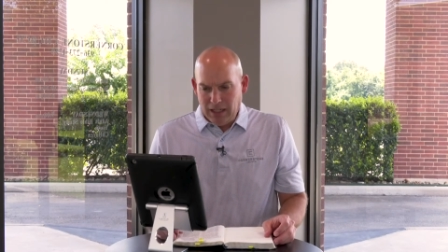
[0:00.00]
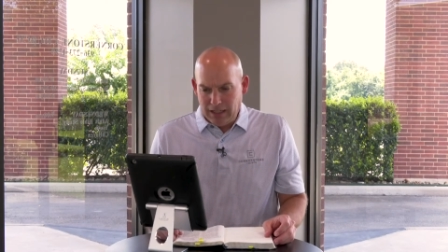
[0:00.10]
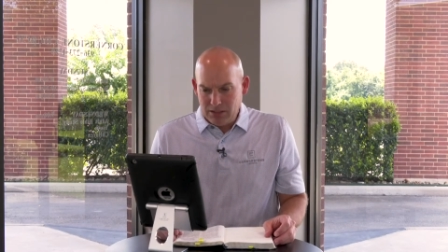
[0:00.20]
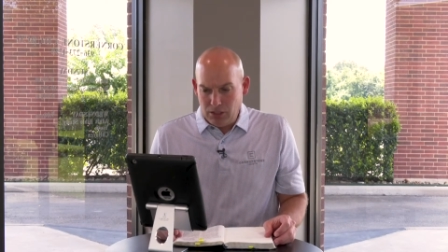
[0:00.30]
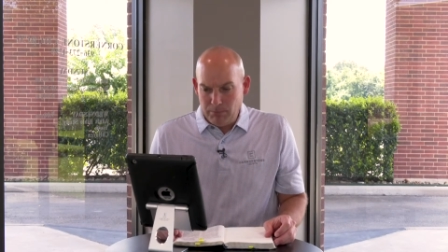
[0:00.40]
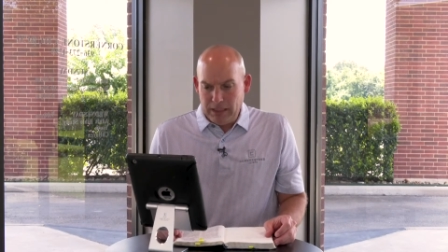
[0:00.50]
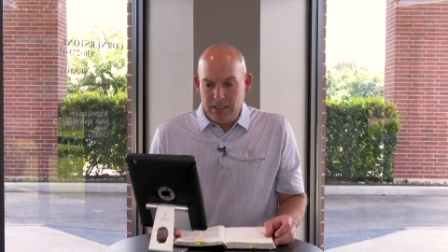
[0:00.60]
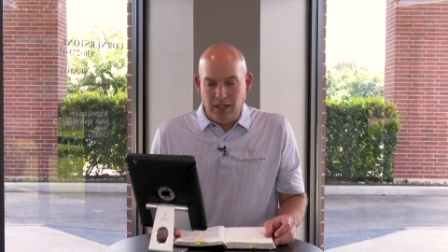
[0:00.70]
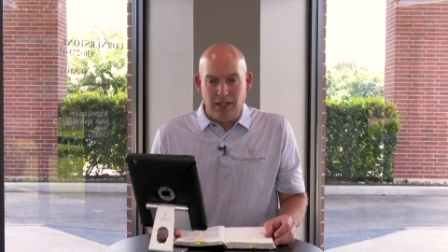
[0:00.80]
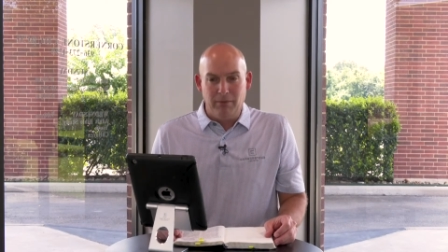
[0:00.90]
uh, to
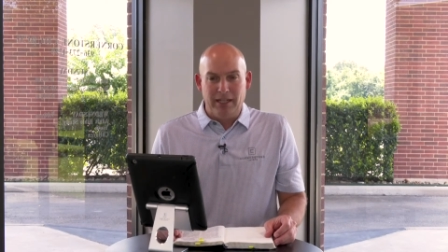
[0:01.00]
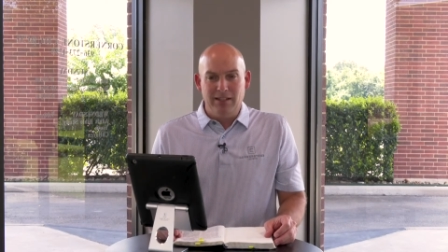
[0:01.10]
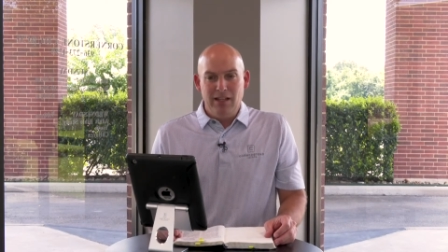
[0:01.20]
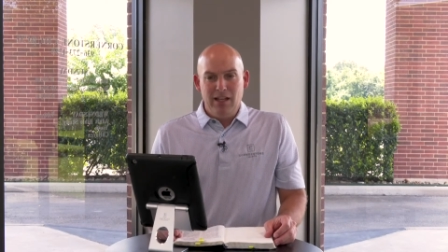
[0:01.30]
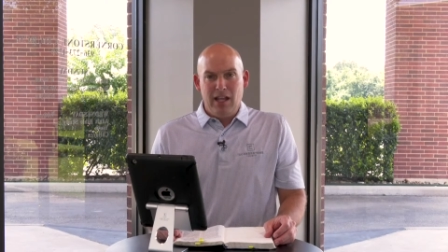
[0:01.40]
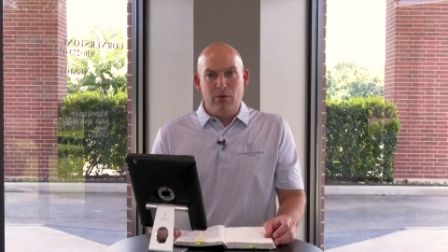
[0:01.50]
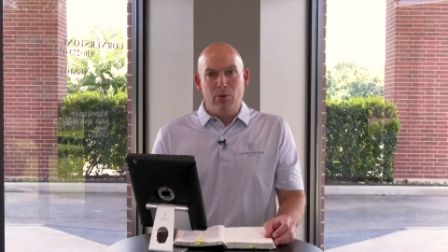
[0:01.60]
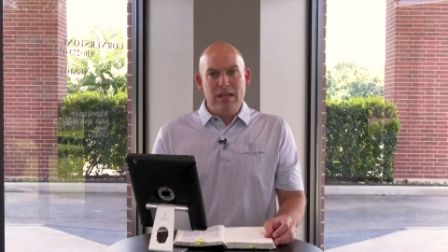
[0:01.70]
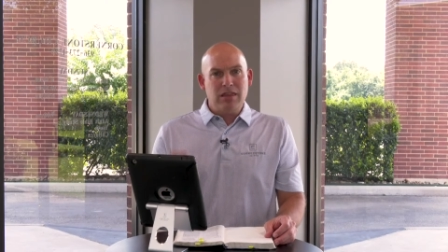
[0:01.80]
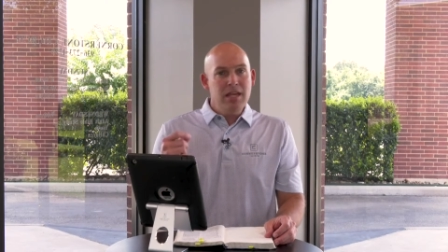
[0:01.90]
become. And, and
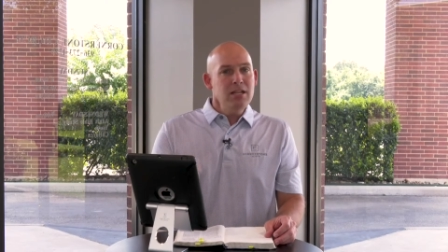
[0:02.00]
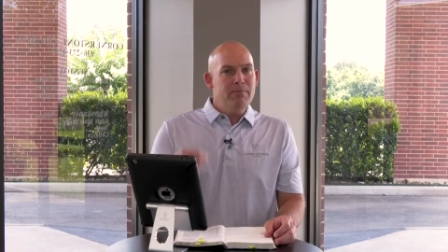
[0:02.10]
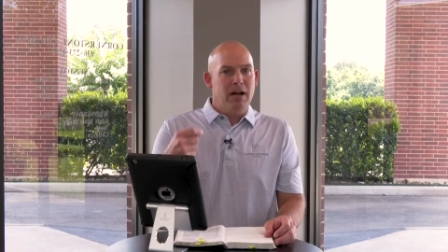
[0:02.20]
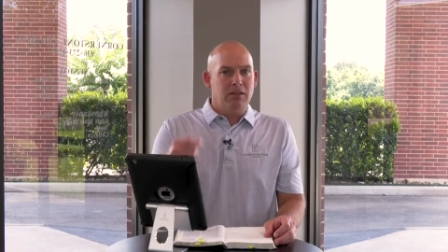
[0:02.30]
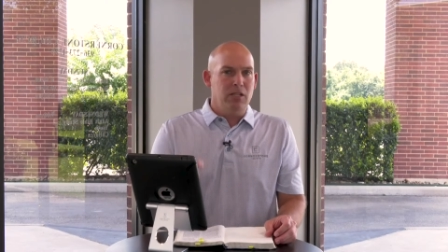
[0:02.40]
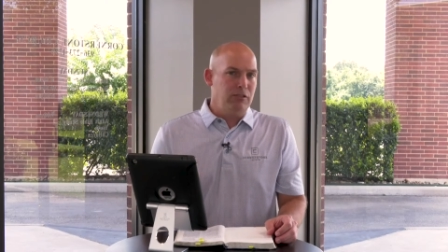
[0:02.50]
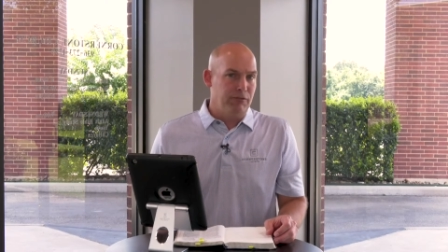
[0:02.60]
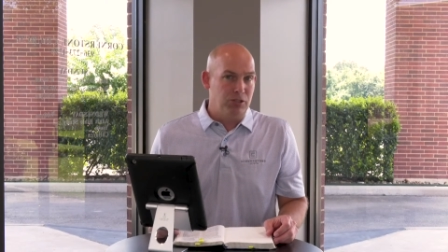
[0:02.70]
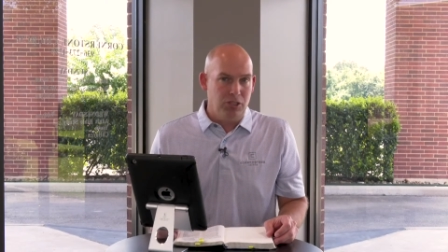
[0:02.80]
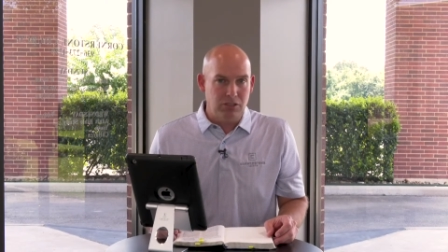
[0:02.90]
when we think about this
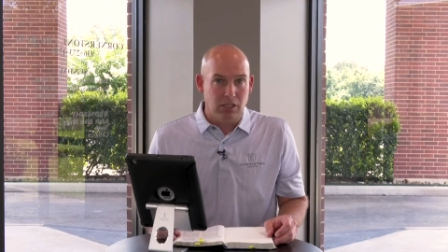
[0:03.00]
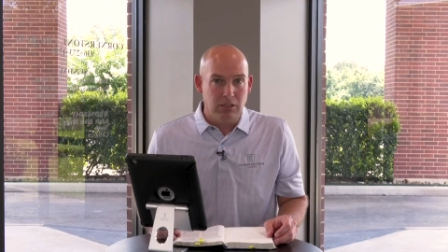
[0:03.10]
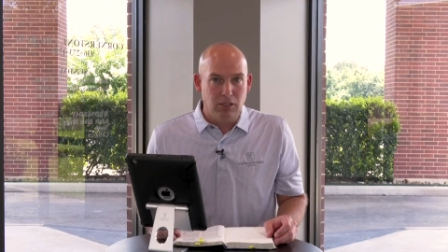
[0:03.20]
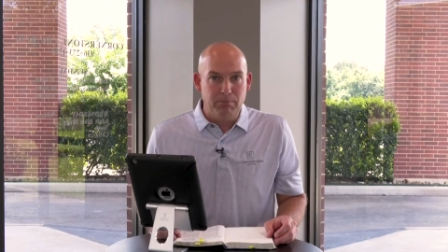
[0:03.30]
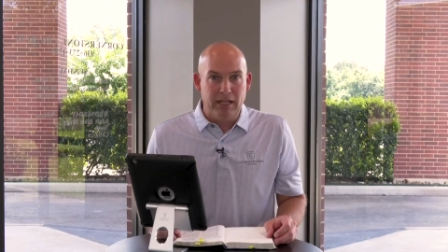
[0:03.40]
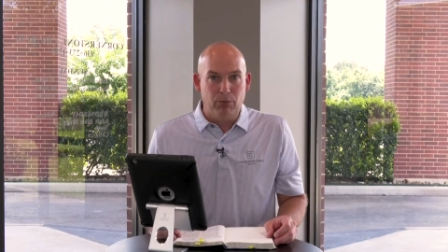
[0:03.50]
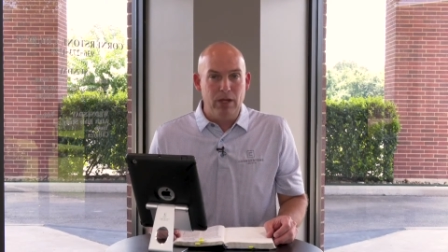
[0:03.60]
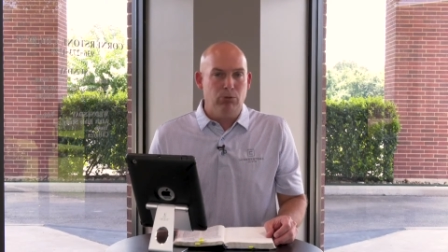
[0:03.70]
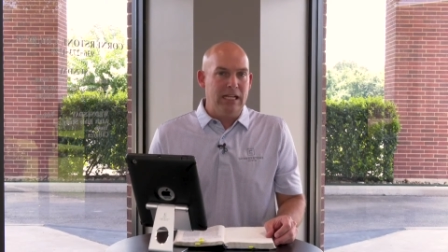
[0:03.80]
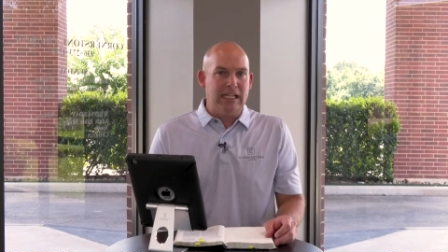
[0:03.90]
for just a little bit,
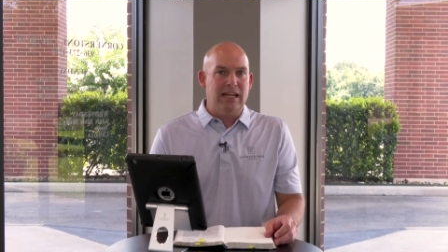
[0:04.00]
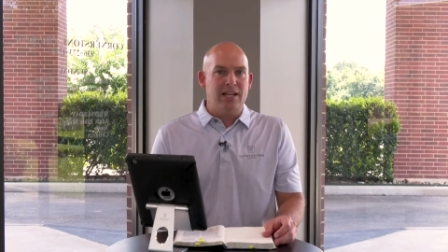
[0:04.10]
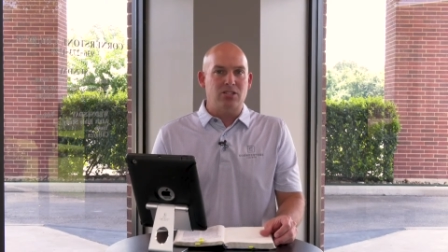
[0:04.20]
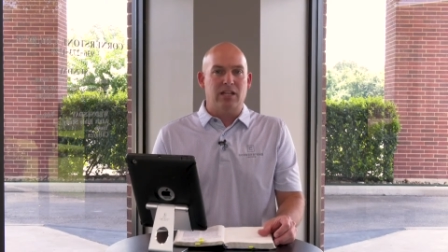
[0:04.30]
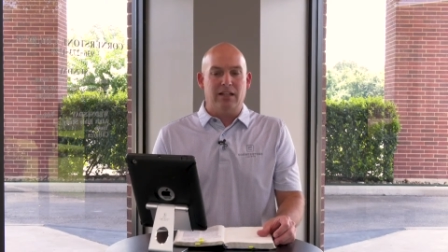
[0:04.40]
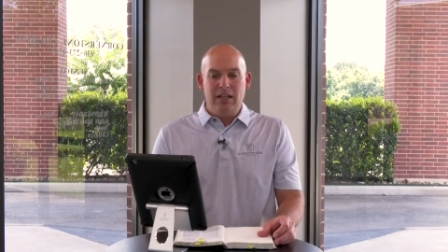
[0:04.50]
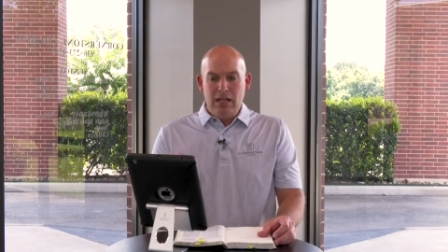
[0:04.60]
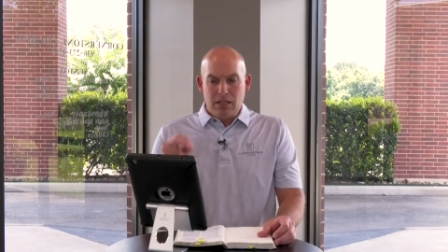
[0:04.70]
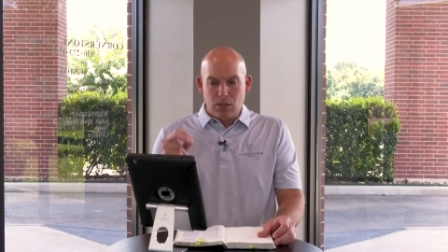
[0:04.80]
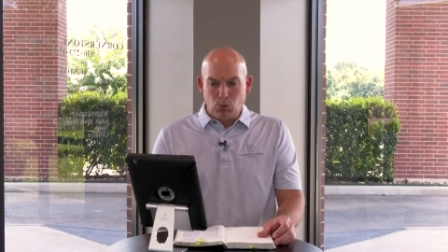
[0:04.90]
we recognize that
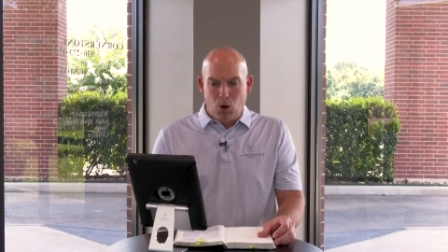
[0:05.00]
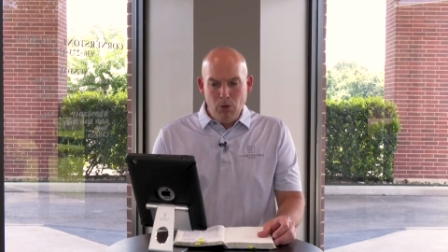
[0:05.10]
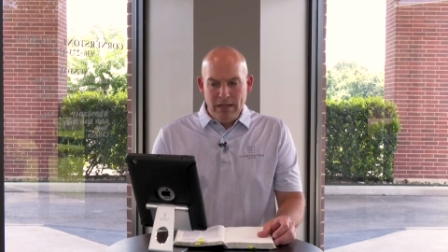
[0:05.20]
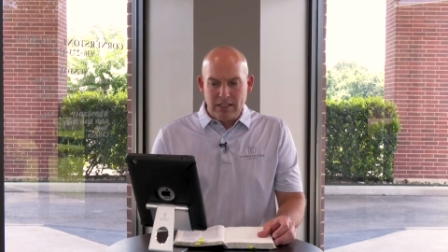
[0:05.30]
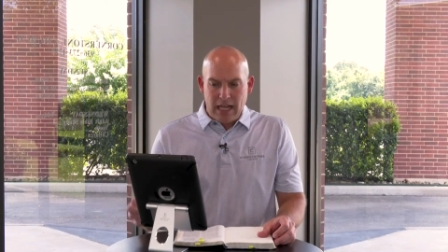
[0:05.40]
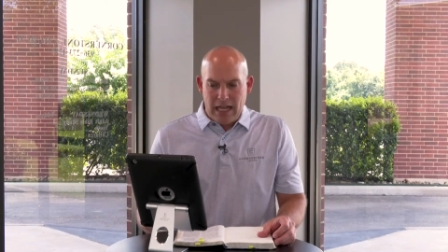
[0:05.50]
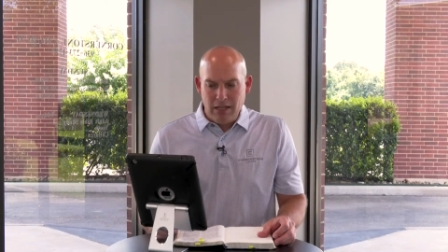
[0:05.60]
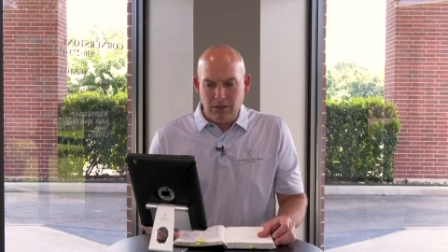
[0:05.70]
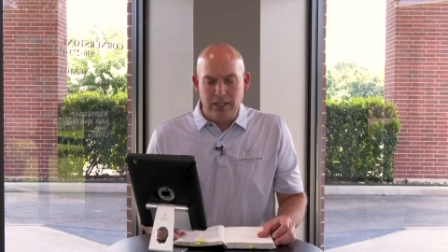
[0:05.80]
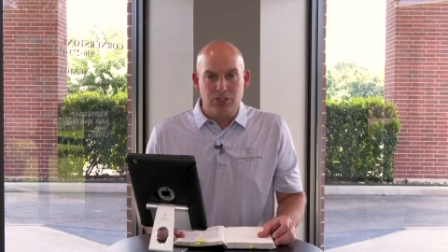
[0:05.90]
the Roman
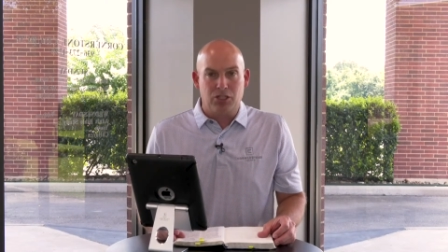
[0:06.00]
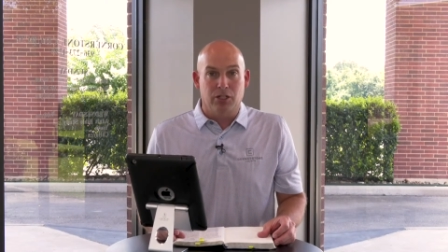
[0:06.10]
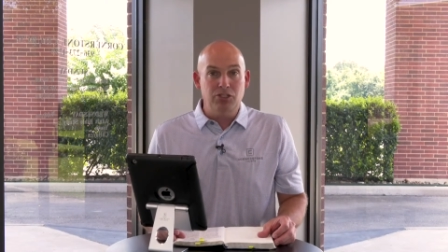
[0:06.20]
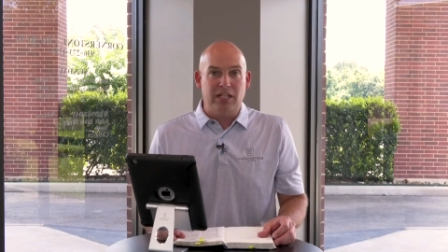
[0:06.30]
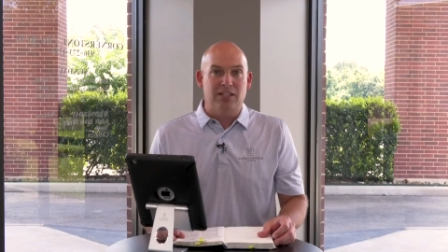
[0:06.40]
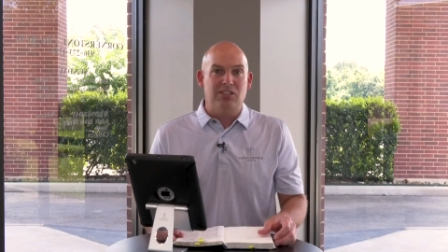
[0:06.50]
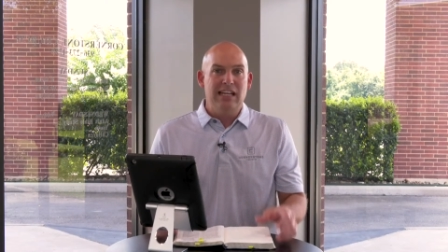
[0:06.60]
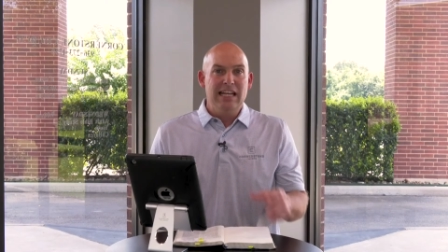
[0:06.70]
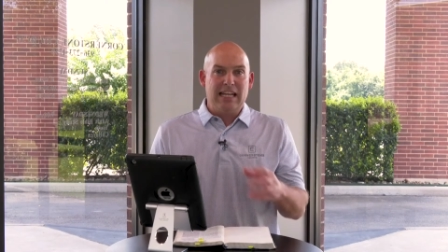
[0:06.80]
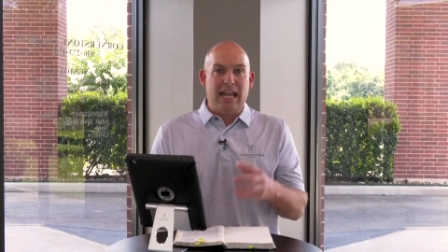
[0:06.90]
Catholic Church has
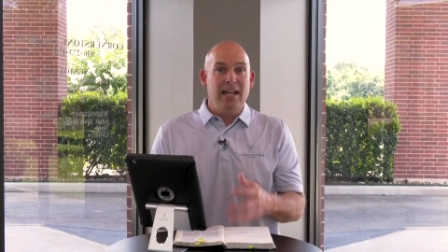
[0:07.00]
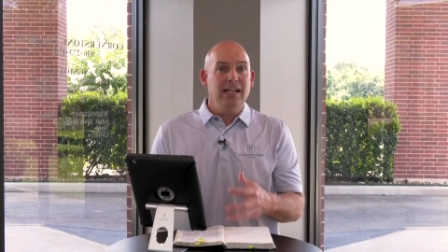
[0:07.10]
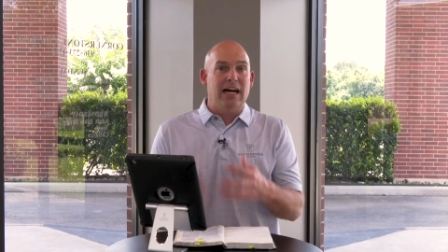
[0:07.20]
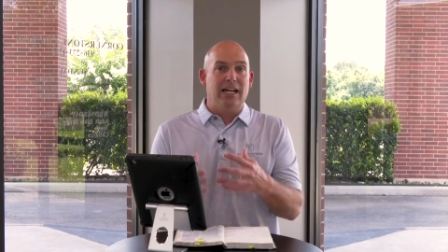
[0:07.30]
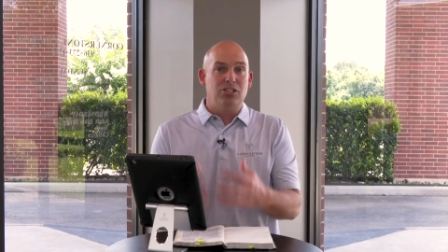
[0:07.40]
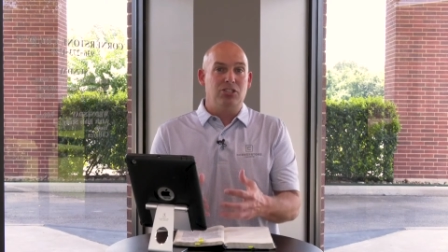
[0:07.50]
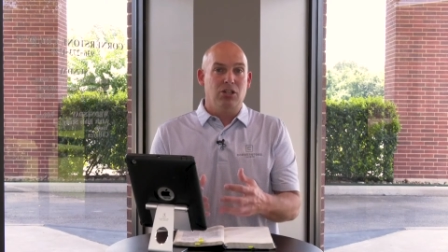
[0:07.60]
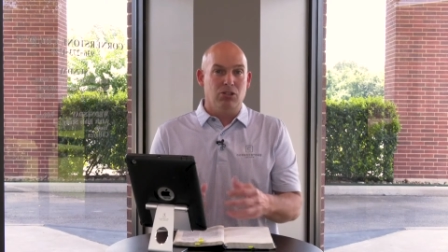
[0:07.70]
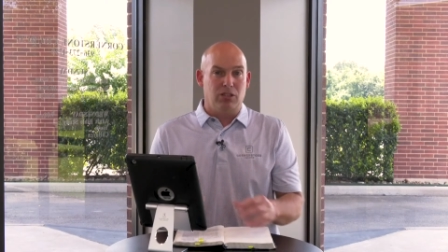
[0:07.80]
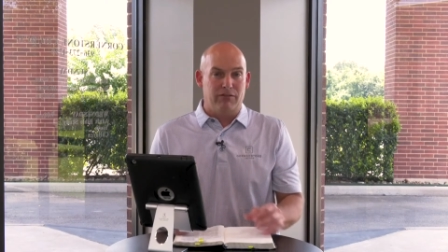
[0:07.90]
canonized
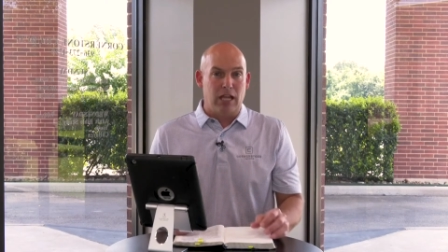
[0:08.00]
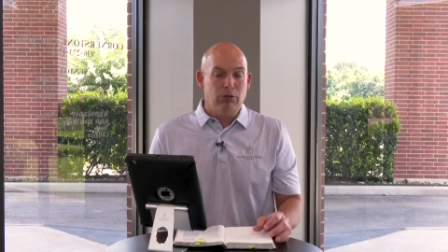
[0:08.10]
Joseph.